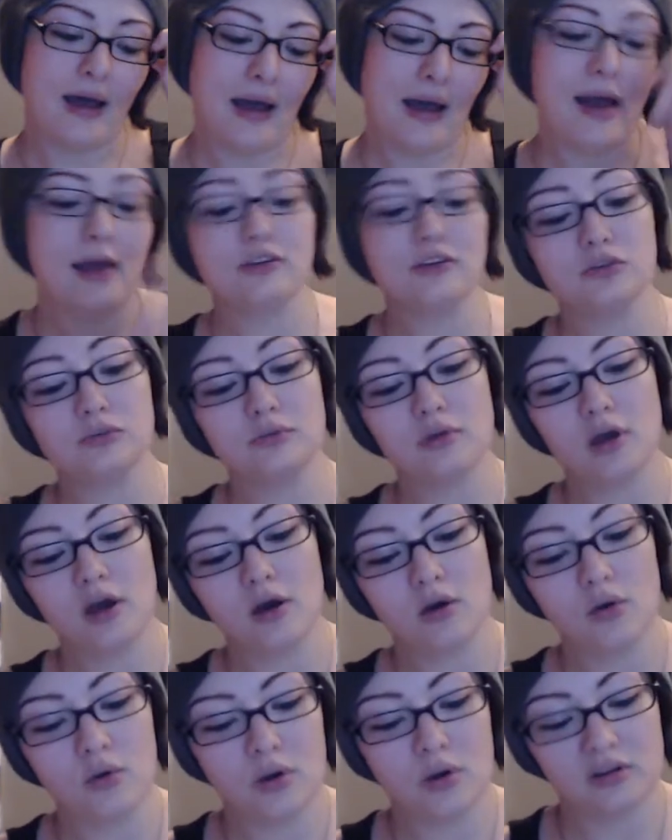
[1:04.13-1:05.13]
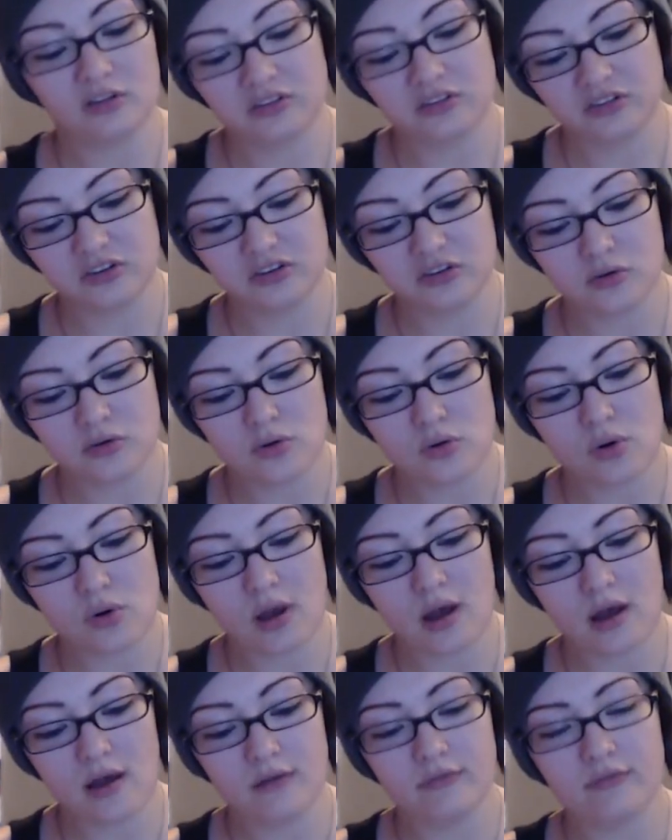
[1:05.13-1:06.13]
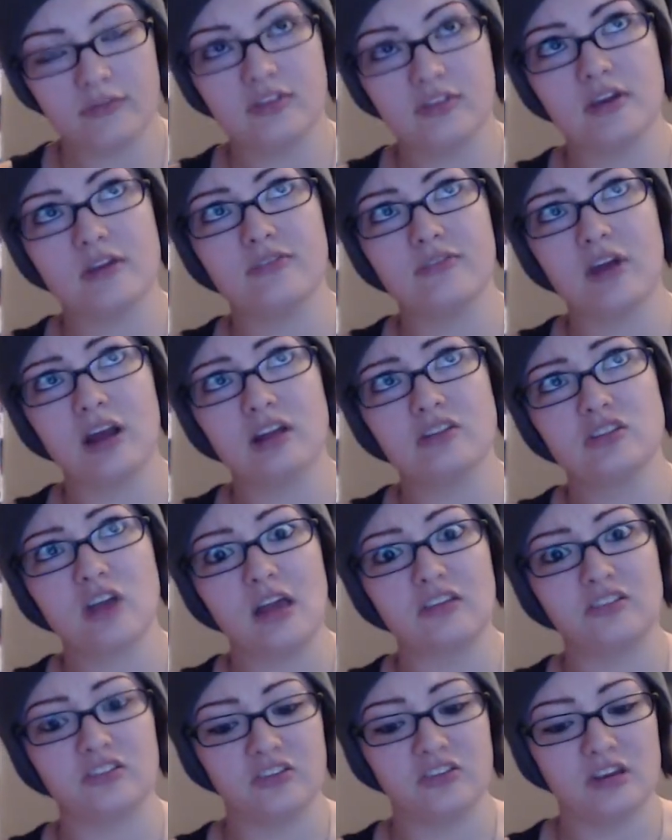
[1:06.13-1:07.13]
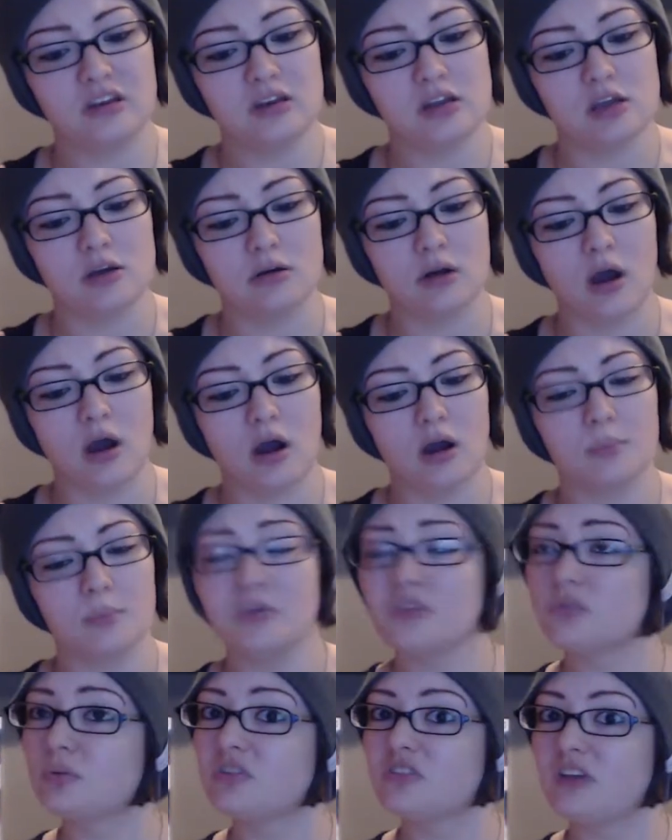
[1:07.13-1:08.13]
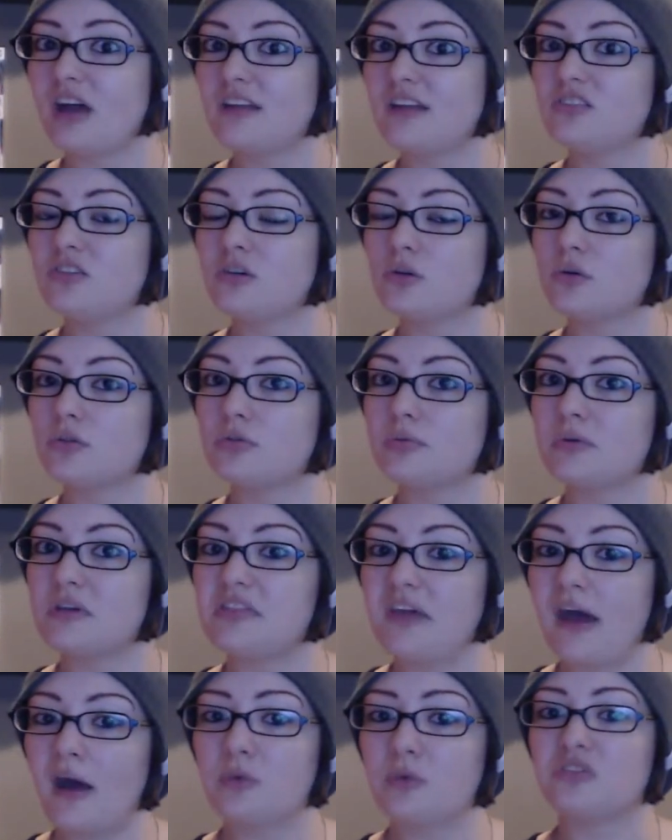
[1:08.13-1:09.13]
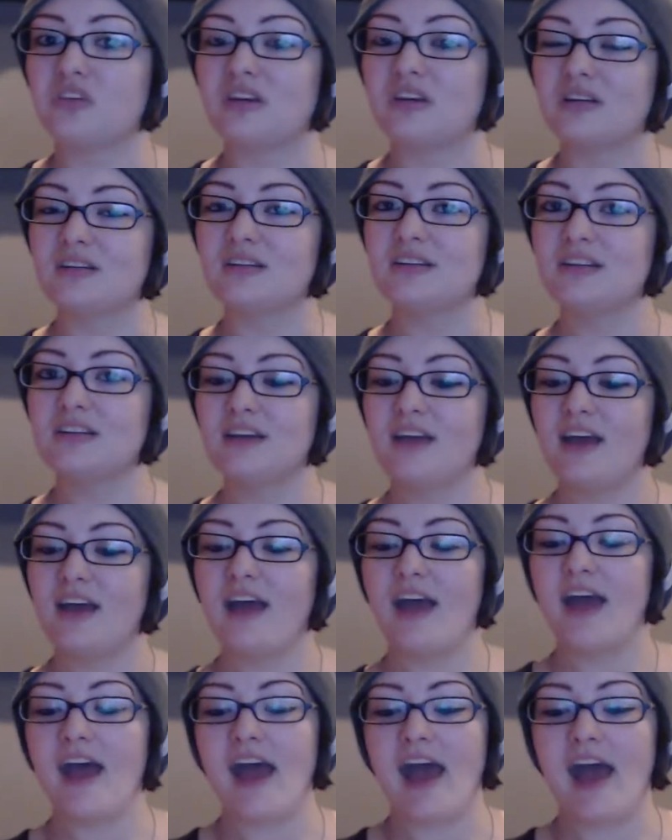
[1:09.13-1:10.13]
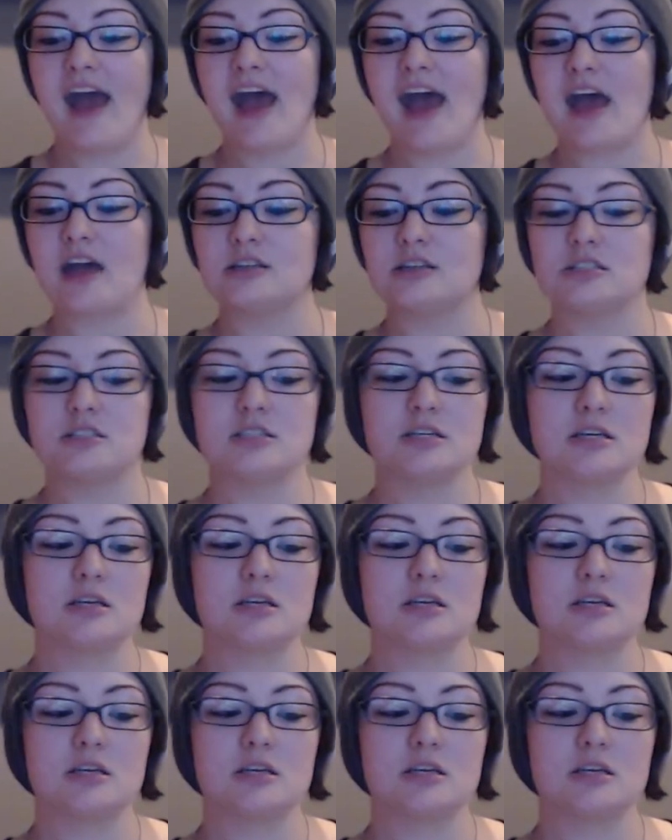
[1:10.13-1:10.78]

I do know two of the franchises in here are Mystery Science Theater 3000 and